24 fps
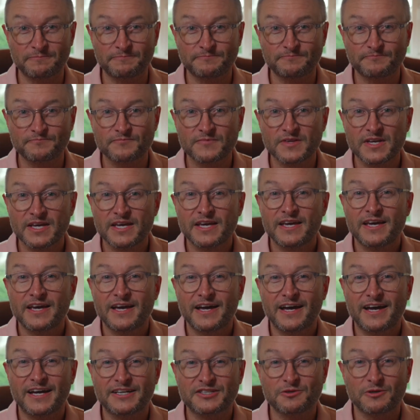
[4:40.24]
you're gonna
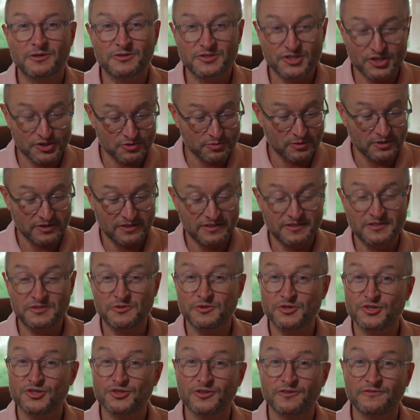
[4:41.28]
do a lot of
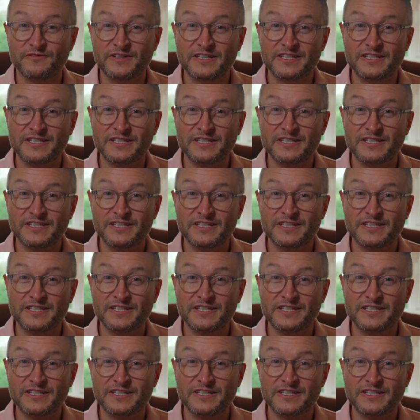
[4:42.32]
interviews